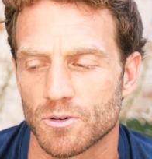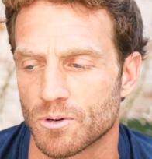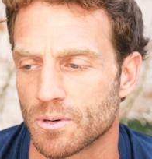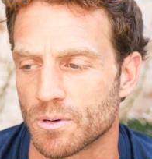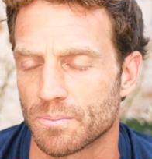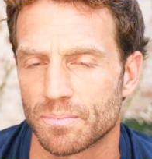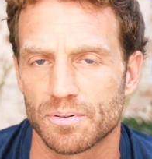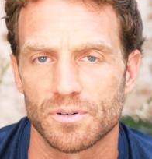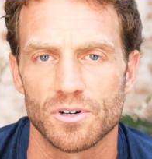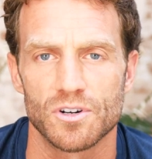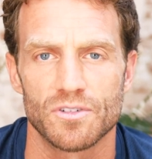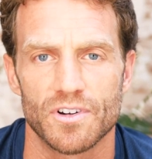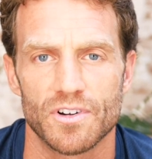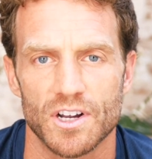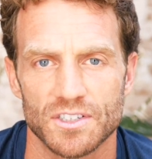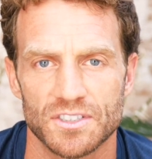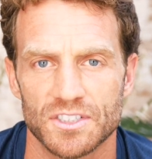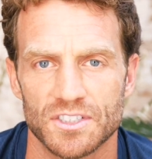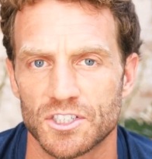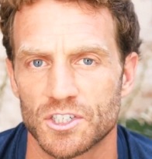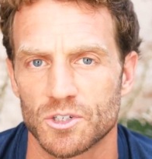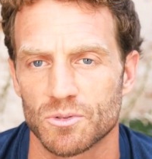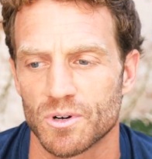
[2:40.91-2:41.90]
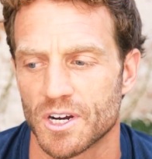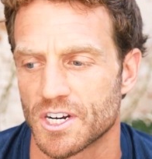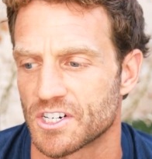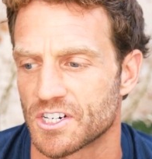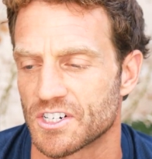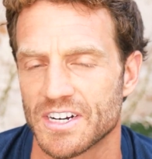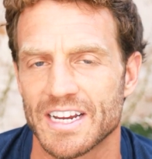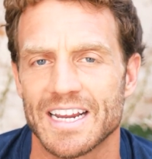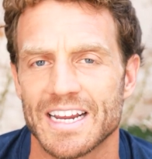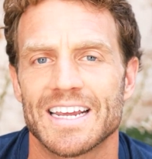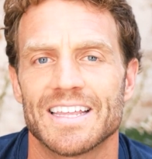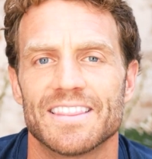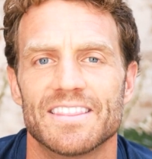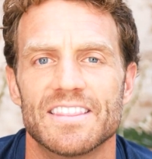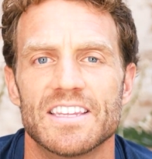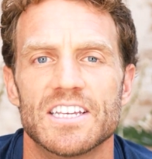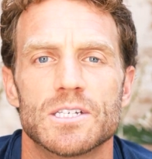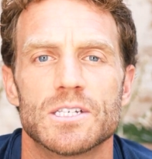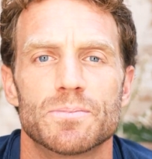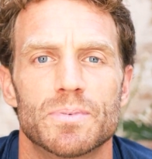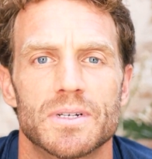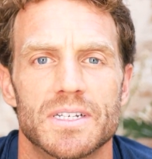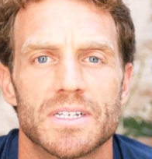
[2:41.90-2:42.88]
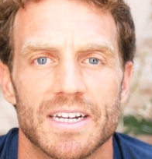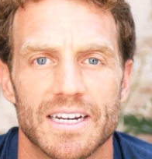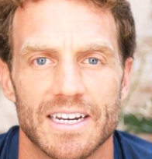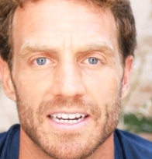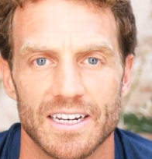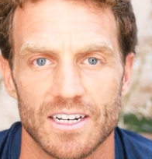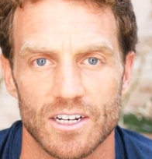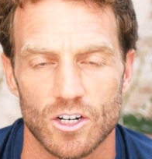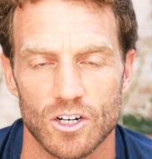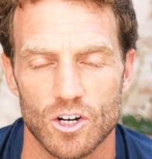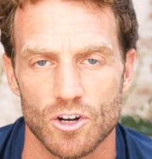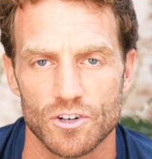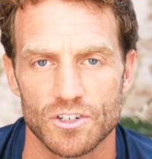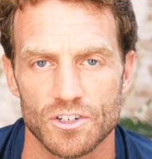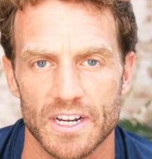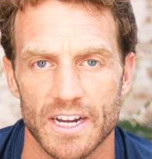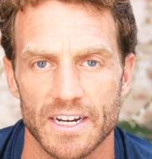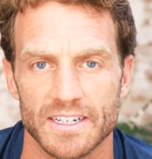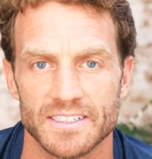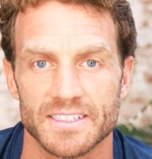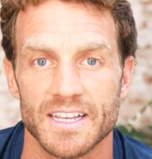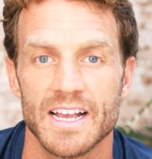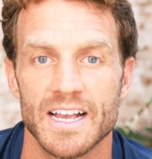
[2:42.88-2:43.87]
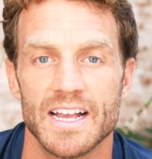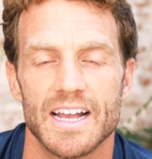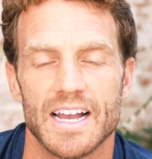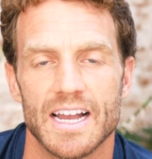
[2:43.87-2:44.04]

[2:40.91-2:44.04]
to improve our situation in this particular context?